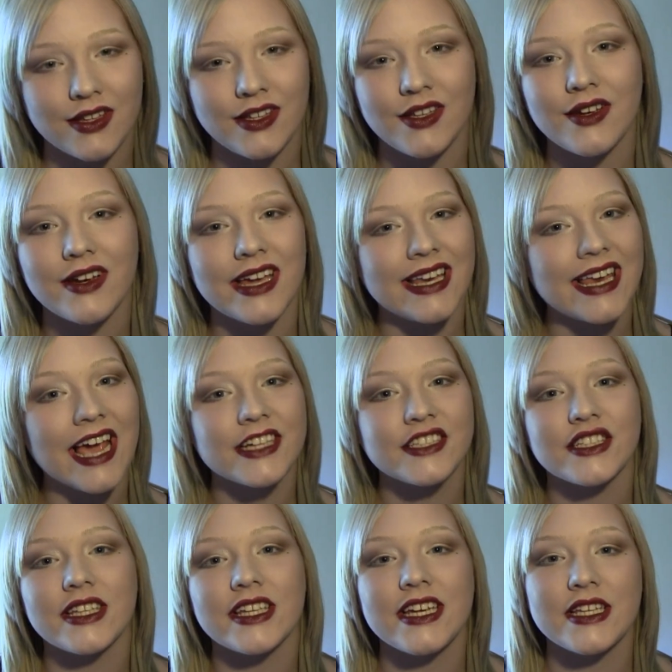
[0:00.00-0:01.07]
You can
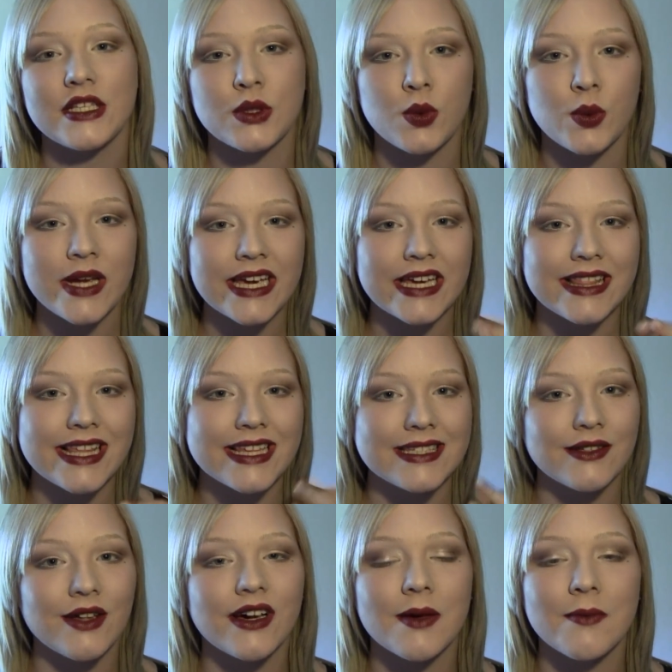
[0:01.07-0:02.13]
actually tweak
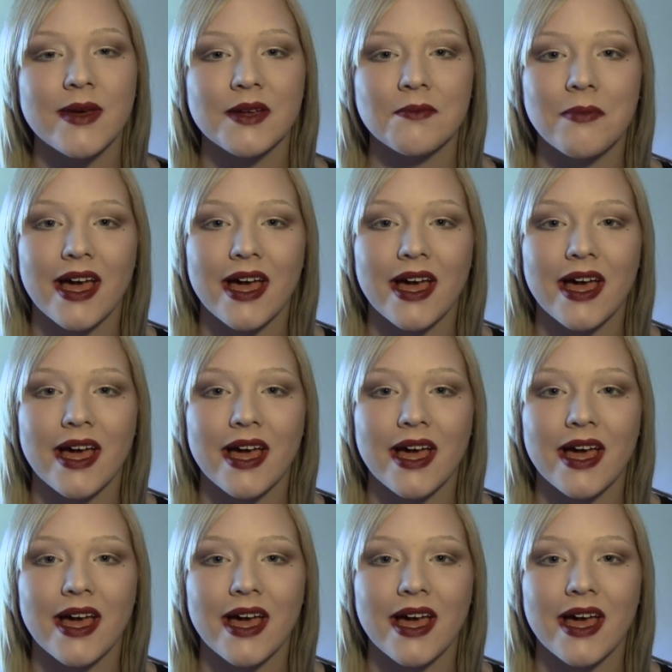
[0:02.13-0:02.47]
this look a bit